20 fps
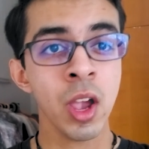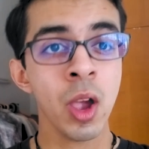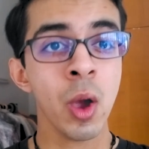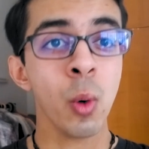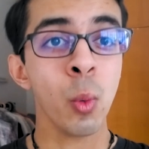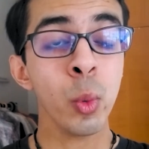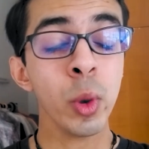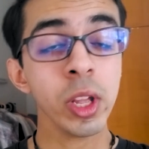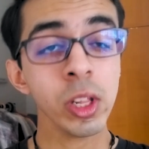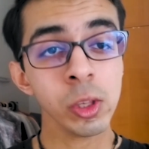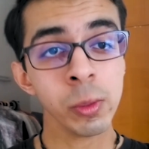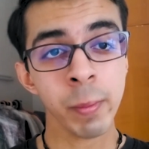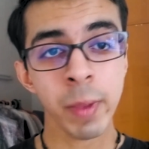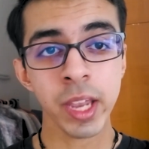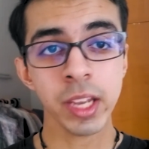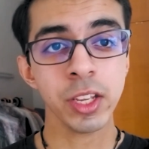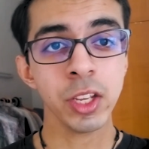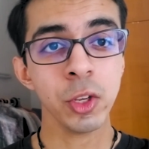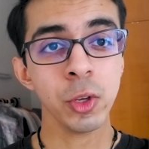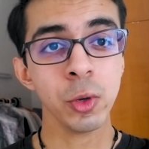will
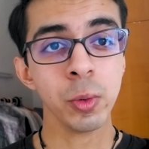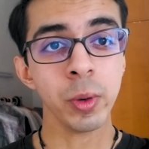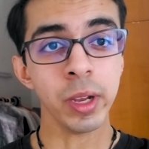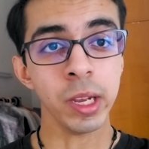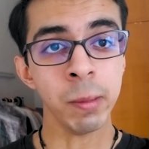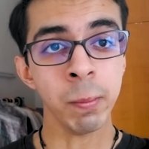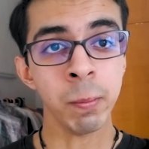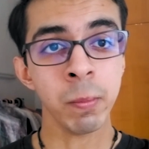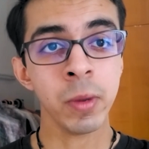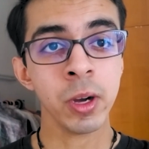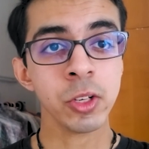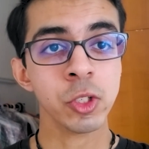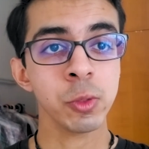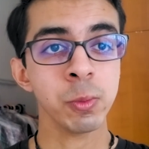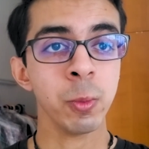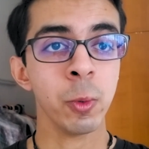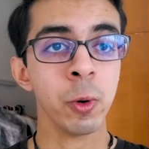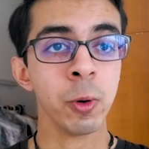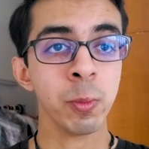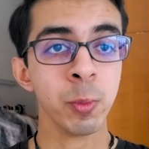make you a much
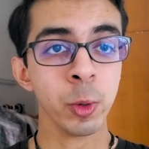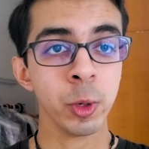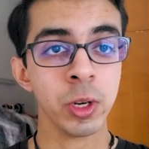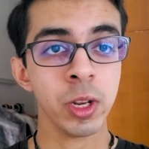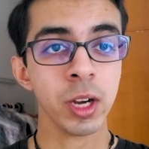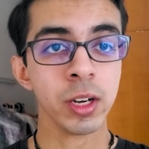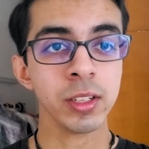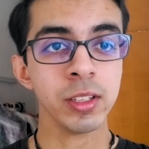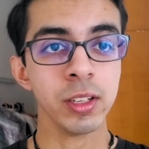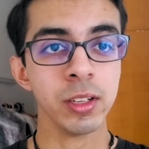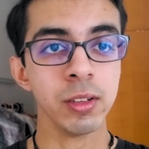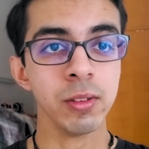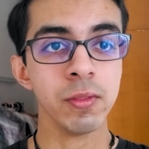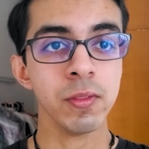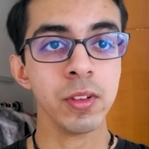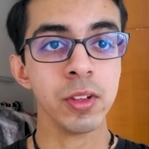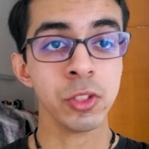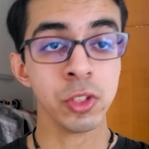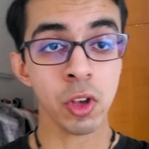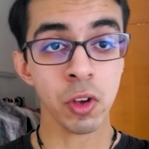more productive
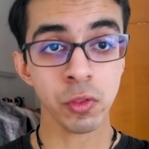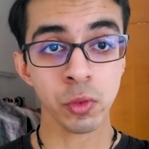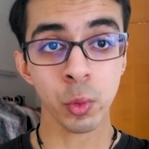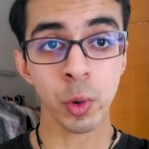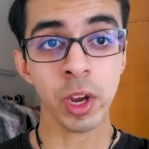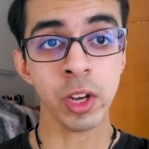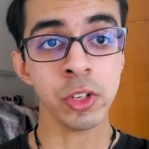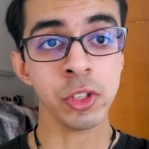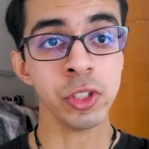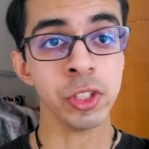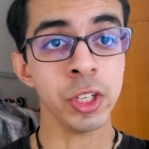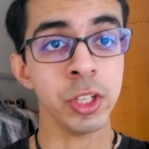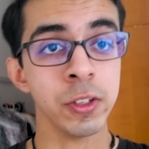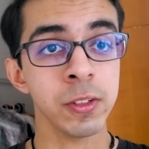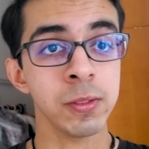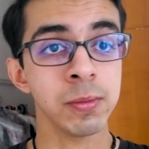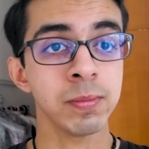software engineer.